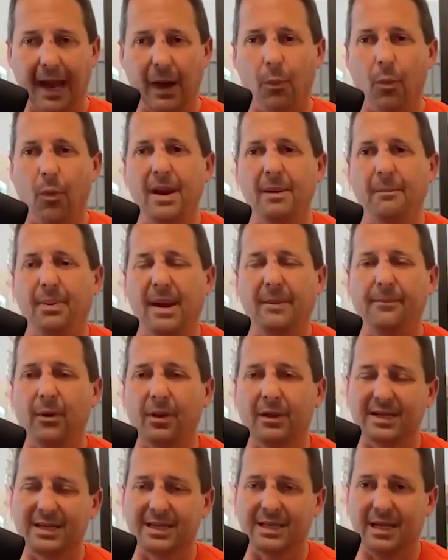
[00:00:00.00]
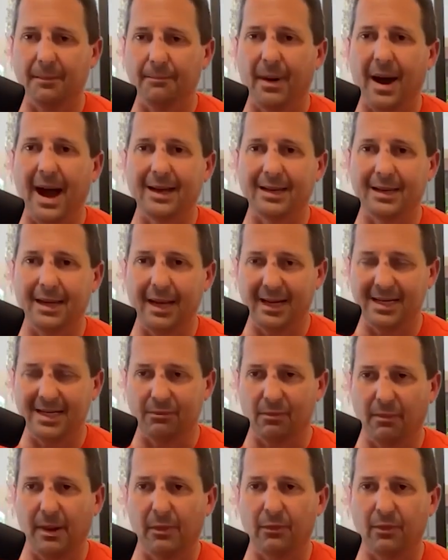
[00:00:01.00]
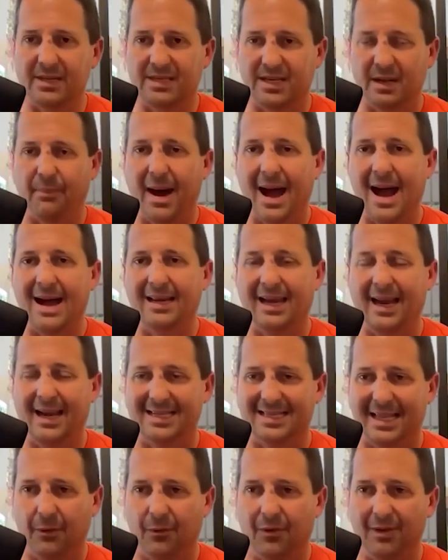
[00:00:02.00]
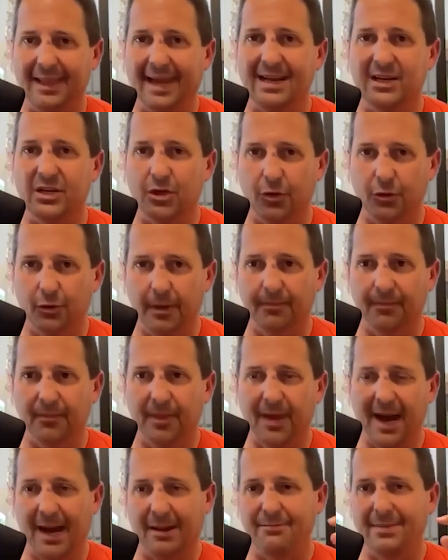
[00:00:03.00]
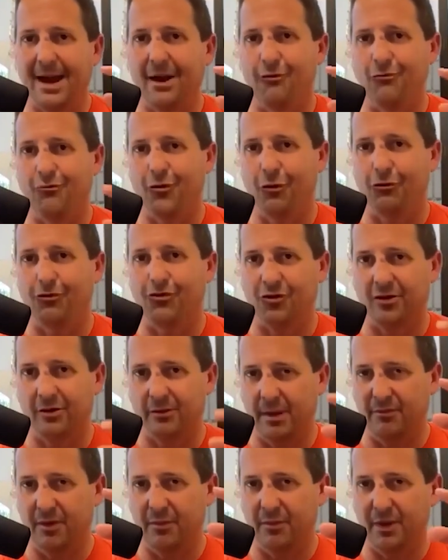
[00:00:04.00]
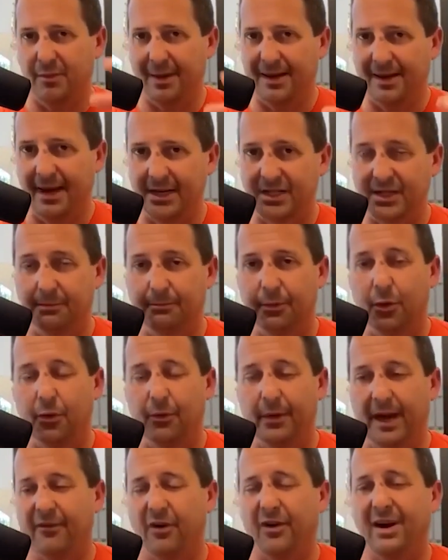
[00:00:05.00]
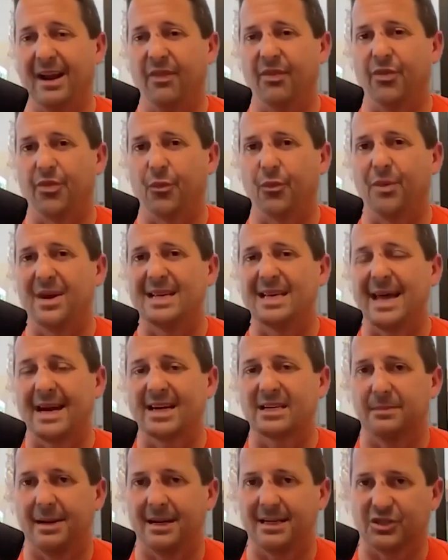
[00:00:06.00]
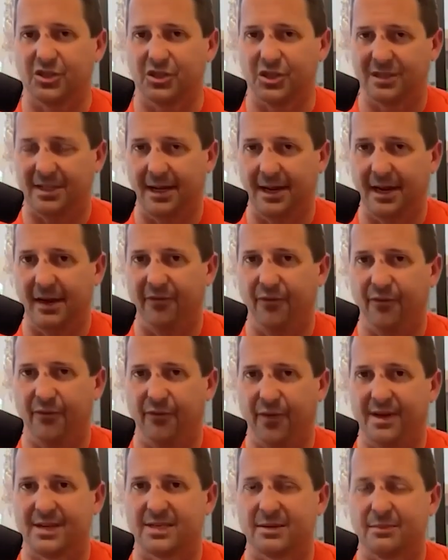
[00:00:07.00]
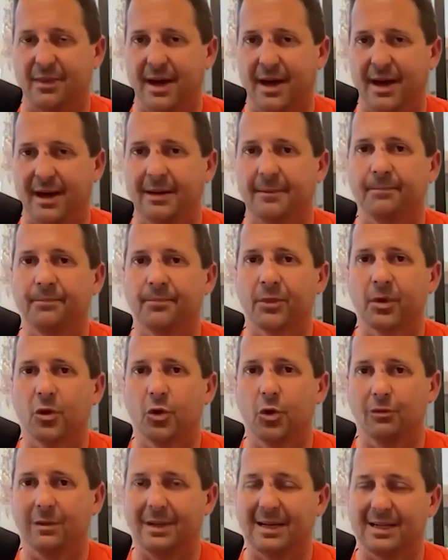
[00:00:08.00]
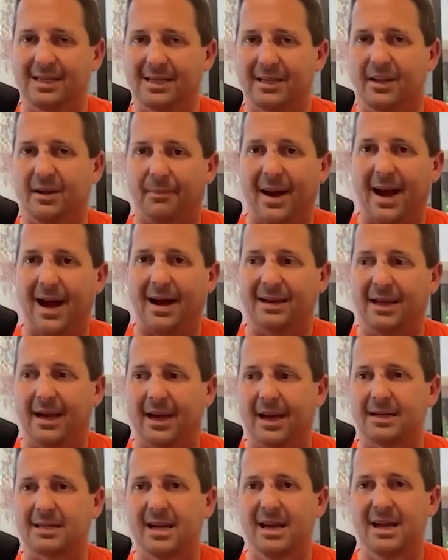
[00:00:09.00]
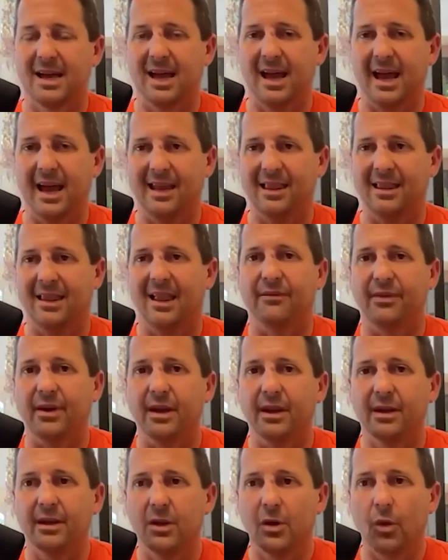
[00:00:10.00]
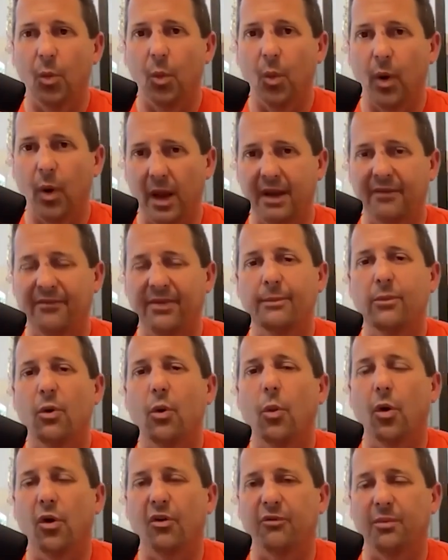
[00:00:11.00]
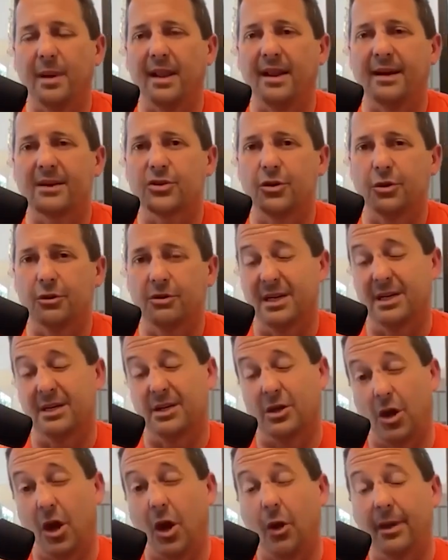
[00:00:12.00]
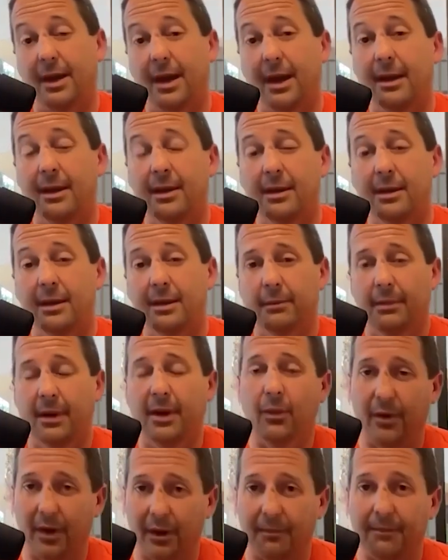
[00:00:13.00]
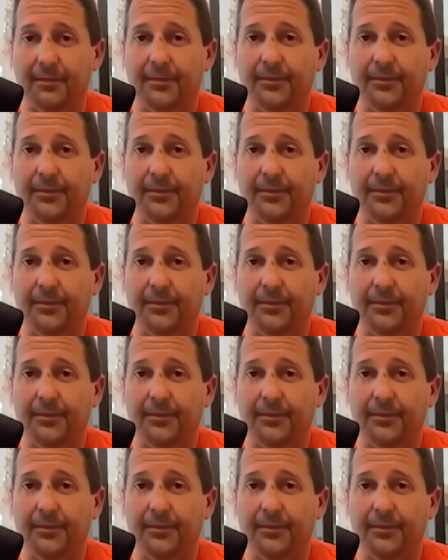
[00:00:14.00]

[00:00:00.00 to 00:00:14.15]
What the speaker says: I wanted people to listen to the podcast. And when people listen to podcasts and they relate to it, I'm now nurturing them to be my next employee. I've already had 3 text messages today from friends of mine who listen to the podcast and love it. One of them will work for me in the next 2 years. He doesn't know it yet, but he will.